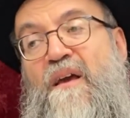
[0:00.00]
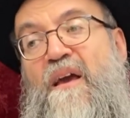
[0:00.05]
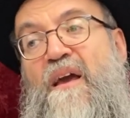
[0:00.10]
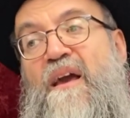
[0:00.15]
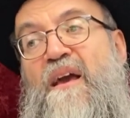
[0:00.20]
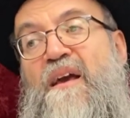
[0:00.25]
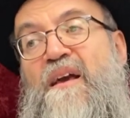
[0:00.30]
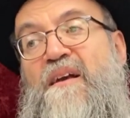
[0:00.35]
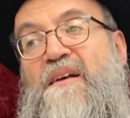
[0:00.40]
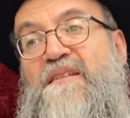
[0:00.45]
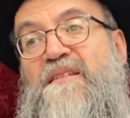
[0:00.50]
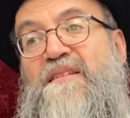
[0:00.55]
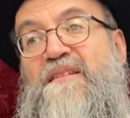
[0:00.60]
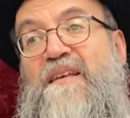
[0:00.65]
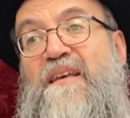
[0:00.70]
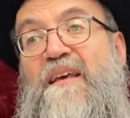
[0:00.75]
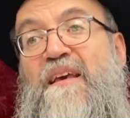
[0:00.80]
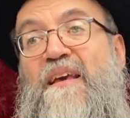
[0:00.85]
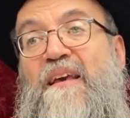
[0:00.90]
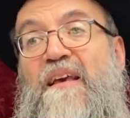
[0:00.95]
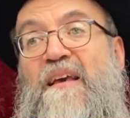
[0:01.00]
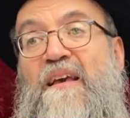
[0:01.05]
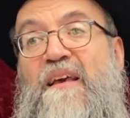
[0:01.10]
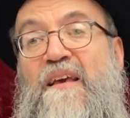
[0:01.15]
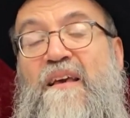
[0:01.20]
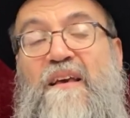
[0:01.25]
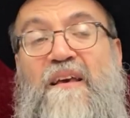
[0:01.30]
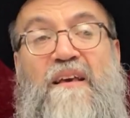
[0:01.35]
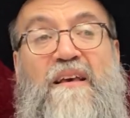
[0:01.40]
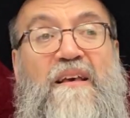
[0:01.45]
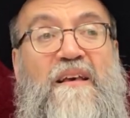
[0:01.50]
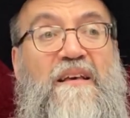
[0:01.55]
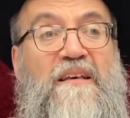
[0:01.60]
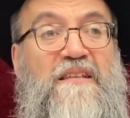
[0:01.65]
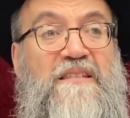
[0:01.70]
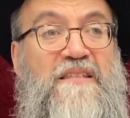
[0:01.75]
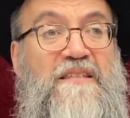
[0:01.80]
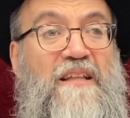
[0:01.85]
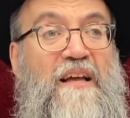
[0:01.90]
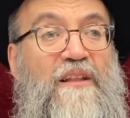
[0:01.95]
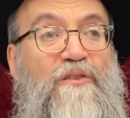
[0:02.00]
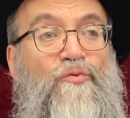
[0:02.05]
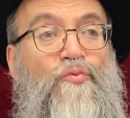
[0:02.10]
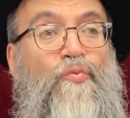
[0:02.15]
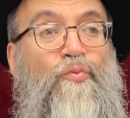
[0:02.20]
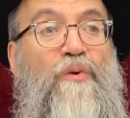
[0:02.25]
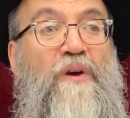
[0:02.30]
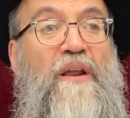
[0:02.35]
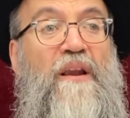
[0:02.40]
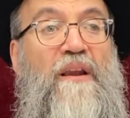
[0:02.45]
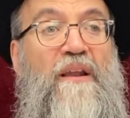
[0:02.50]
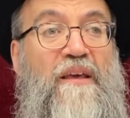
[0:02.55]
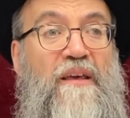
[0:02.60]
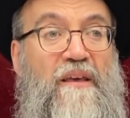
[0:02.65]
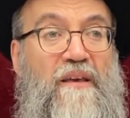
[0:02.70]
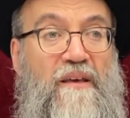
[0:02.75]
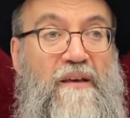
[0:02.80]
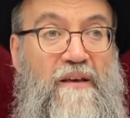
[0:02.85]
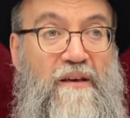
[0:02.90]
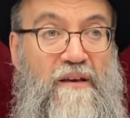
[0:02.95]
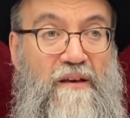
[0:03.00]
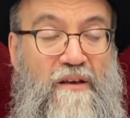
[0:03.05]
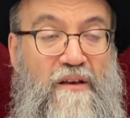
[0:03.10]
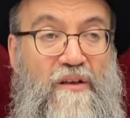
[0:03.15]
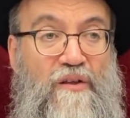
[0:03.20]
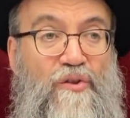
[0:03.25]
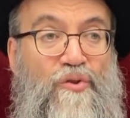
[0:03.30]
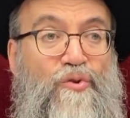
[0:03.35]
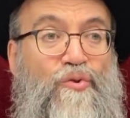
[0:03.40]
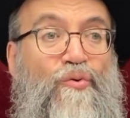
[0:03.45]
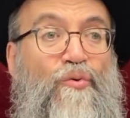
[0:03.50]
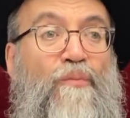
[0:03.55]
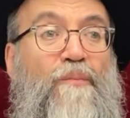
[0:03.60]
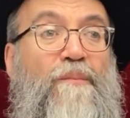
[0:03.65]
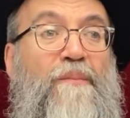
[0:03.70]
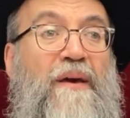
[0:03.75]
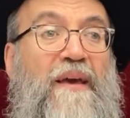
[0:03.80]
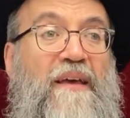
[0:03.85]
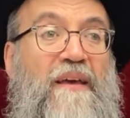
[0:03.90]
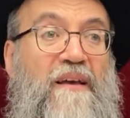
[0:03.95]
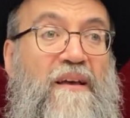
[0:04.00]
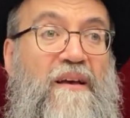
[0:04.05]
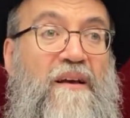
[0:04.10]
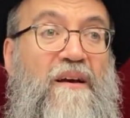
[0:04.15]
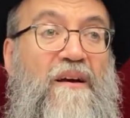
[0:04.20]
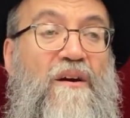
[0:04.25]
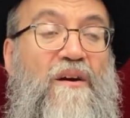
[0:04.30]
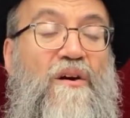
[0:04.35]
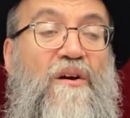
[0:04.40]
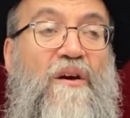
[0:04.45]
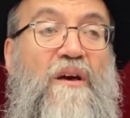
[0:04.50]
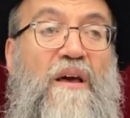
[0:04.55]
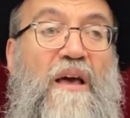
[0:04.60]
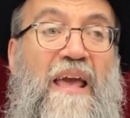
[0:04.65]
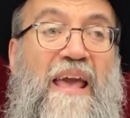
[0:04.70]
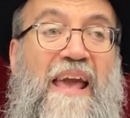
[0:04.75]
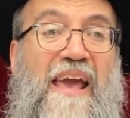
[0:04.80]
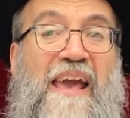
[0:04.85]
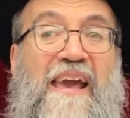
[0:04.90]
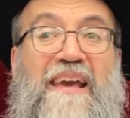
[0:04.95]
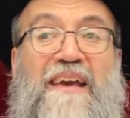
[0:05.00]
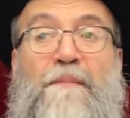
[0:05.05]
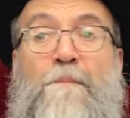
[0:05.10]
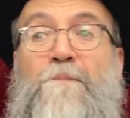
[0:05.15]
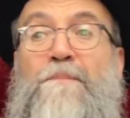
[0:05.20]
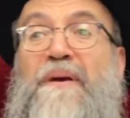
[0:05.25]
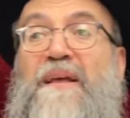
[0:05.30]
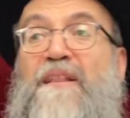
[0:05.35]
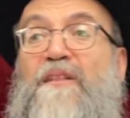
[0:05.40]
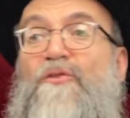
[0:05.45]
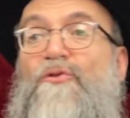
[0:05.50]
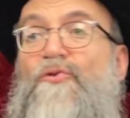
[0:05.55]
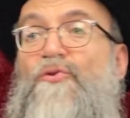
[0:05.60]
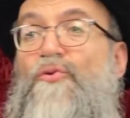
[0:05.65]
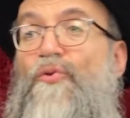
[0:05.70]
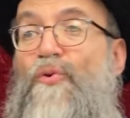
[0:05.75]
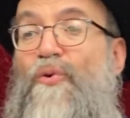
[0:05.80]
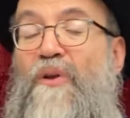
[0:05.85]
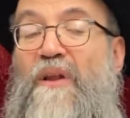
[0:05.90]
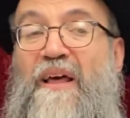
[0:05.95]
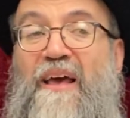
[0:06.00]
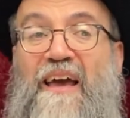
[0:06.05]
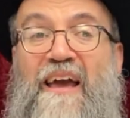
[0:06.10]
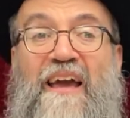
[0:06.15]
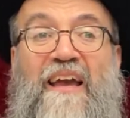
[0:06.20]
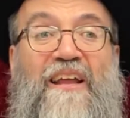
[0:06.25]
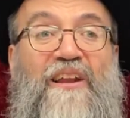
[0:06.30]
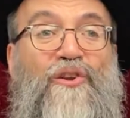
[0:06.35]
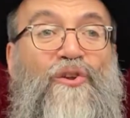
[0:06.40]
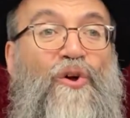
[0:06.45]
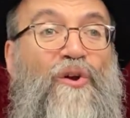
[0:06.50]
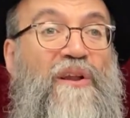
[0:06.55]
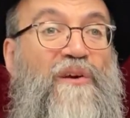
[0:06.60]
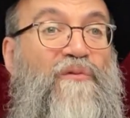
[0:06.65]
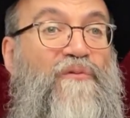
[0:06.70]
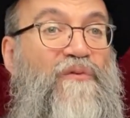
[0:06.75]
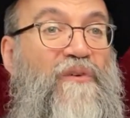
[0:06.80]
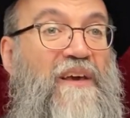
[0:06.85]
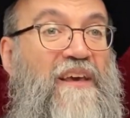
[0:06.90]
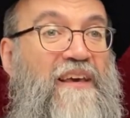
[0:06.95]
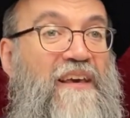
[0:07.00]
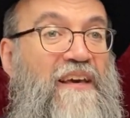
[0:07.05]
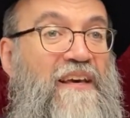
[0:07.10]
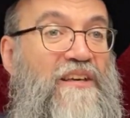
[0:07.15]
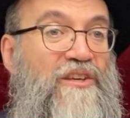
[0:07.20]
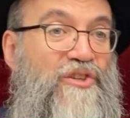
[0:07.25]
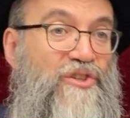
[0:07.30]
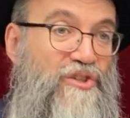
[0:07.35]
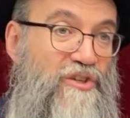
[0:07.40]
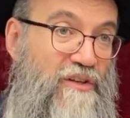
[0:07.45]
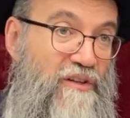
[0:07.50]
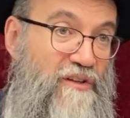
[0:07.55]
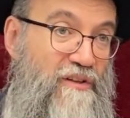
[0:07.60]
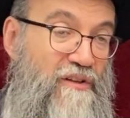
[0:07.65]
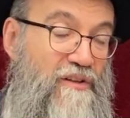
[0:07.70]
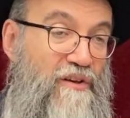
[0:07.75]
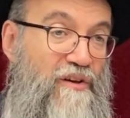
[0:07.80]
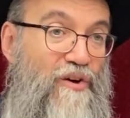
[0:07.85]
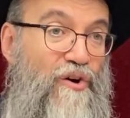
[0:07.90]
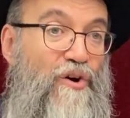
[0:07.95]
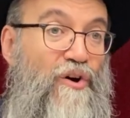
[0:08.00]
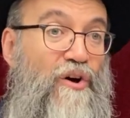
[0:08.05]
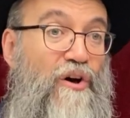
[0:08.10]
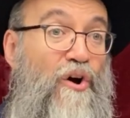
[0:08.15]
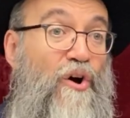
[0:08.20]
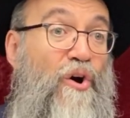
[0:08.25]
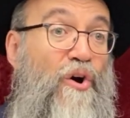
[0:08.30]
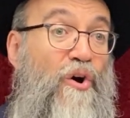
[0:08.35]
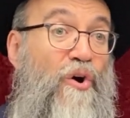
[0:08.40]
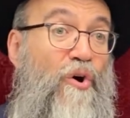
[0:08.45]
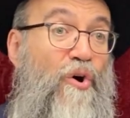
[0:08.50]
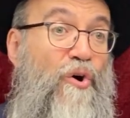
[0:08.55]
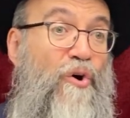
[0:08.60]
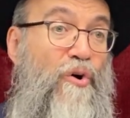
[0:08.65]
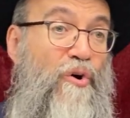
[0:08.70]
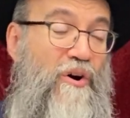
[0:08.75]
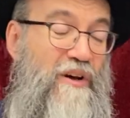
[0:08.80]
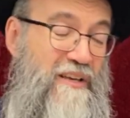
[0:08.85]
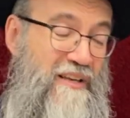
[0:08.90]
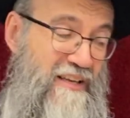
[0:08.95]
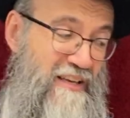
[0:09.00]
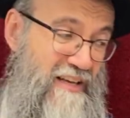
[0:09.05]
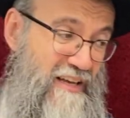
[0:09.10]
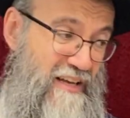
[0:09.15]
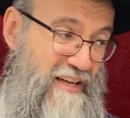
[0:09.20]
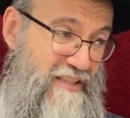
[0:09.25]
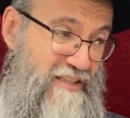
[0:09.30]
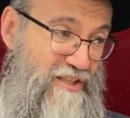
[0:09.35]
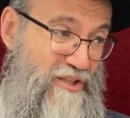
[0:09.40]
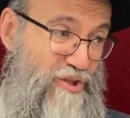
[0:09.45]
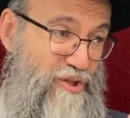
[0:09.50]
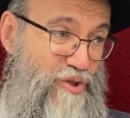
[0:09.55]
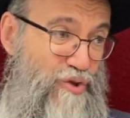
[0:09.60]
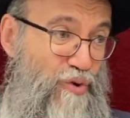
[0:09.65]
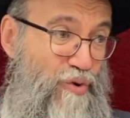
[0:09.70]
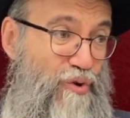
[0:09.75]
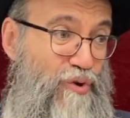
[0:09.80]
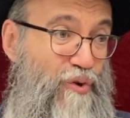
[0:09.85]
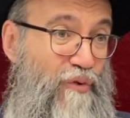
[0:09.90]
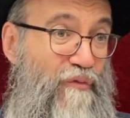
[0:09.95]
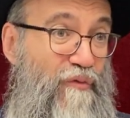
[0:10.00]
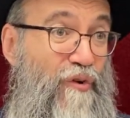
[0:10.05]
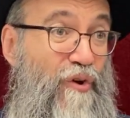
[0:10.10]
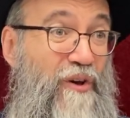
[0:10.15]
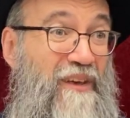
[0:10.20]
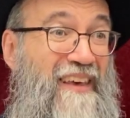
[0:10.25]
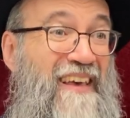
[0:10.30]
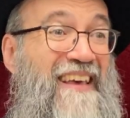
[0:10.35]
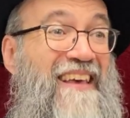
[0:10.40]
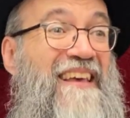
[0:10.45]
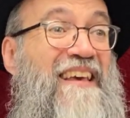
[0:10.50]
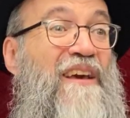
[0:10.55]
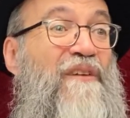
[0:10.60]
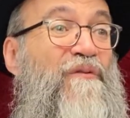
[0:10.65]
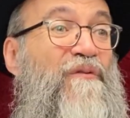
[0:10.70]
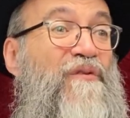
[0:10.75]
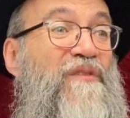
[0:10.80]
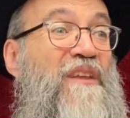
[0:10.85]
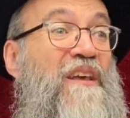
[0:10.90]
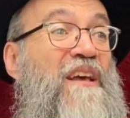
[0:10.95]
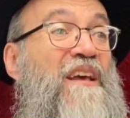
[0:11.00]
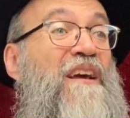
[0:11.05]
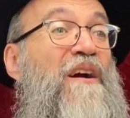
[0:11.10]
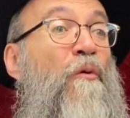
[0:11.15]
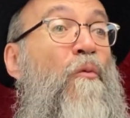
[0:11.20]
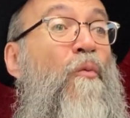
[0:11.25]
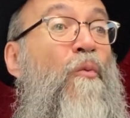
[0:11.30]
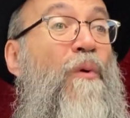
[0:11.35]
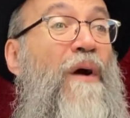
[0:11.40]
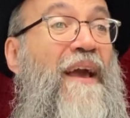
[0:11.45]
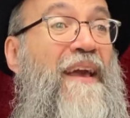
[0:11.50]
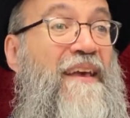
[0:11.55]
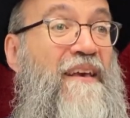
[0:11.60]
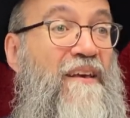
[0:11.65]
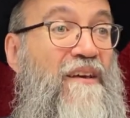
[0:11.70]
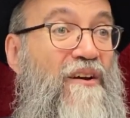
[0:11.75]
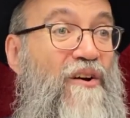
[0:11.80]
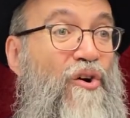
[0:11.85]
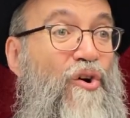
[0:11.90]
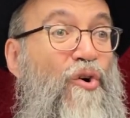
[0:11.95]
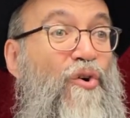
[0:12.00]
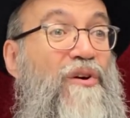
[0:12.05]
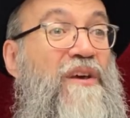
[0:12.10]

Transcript: as he is not willing to make a bitul, a nullification, it's sort of like gifting away or